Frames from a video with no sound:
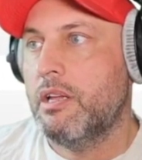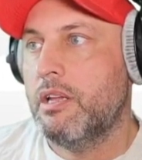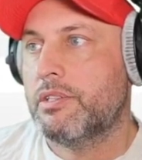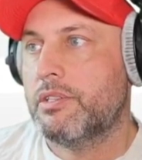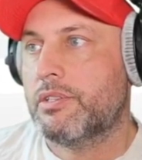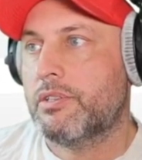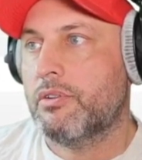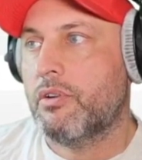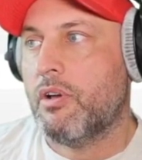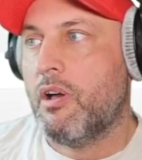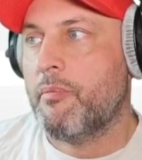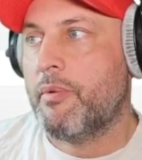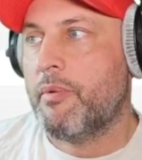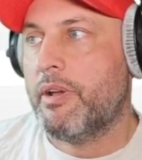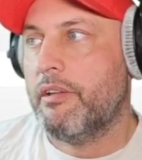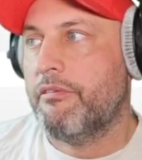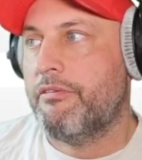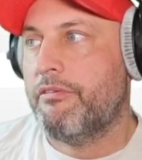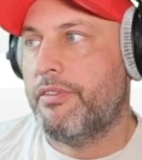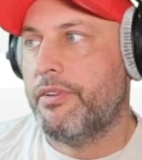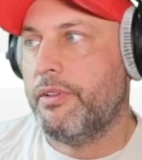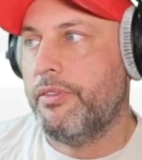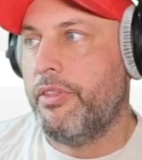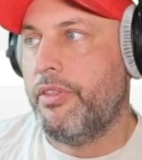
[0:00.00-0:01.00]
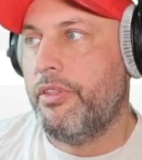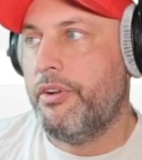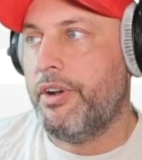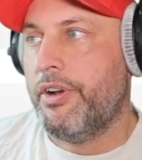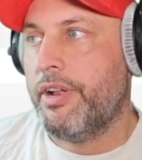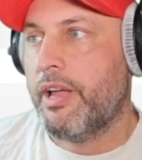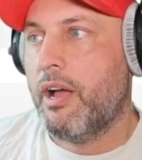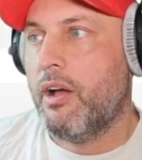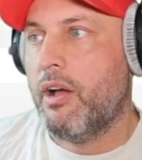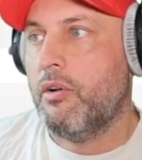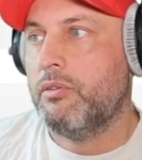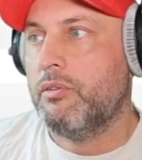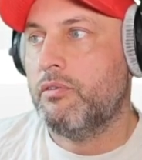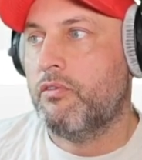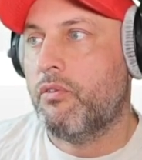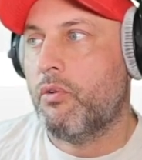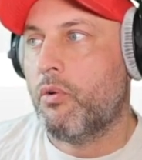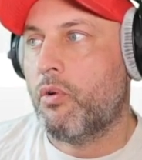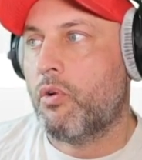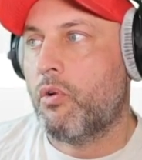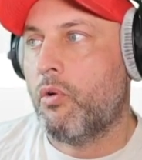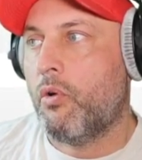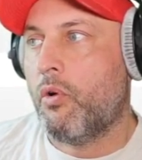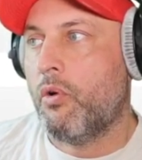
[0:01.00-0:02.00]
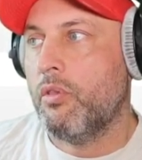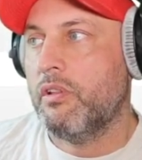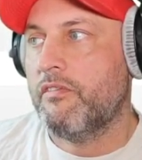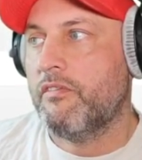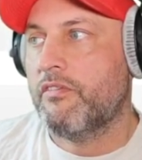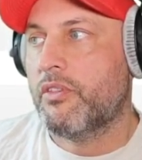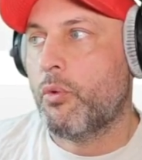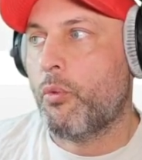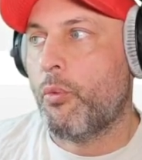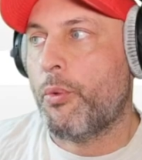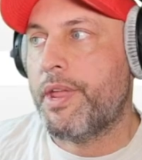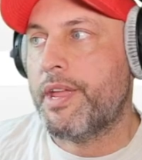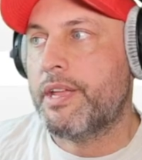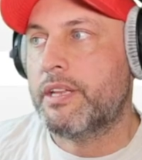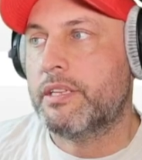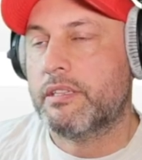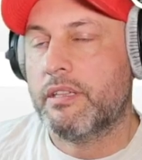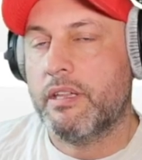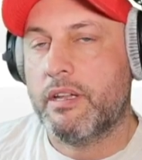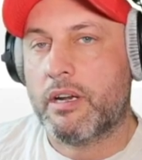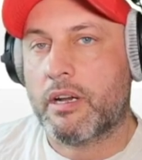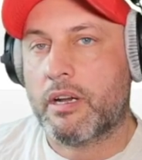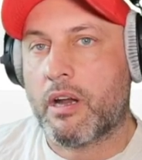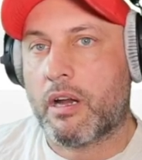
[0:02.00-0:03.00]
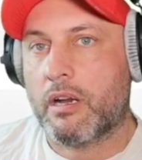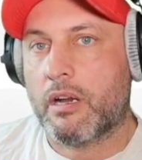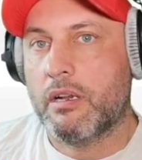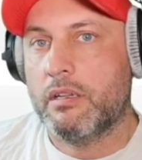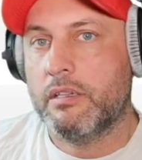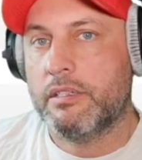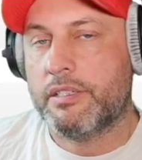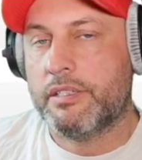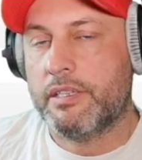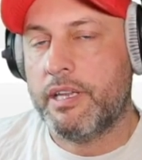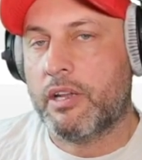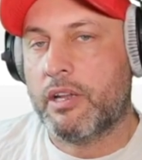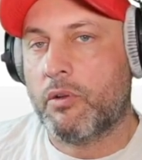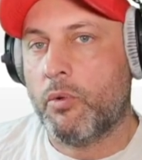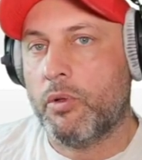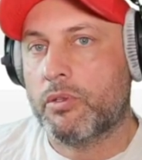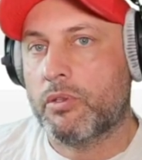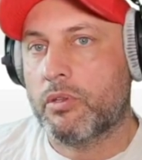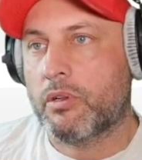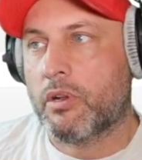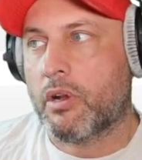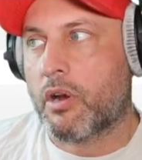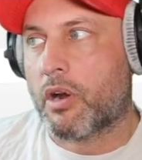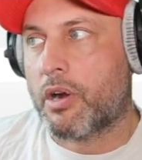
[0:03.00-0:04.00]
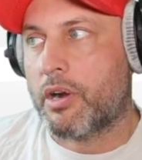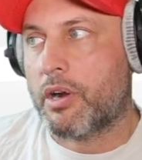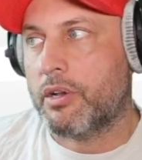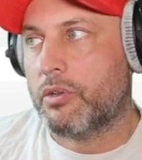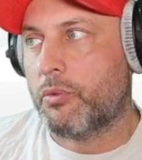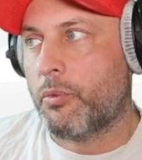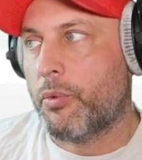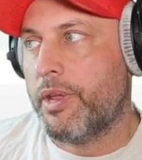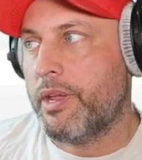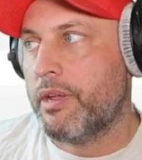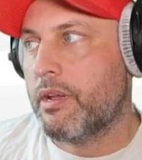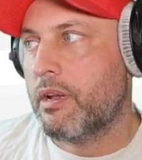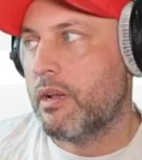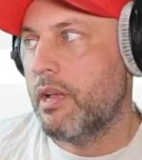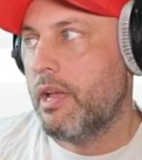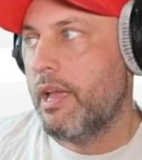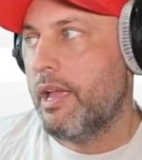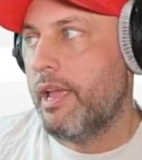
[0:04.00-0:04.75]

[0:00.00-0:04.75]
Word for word: So I'm going to filter it out for all of the weeks that are is equal to current week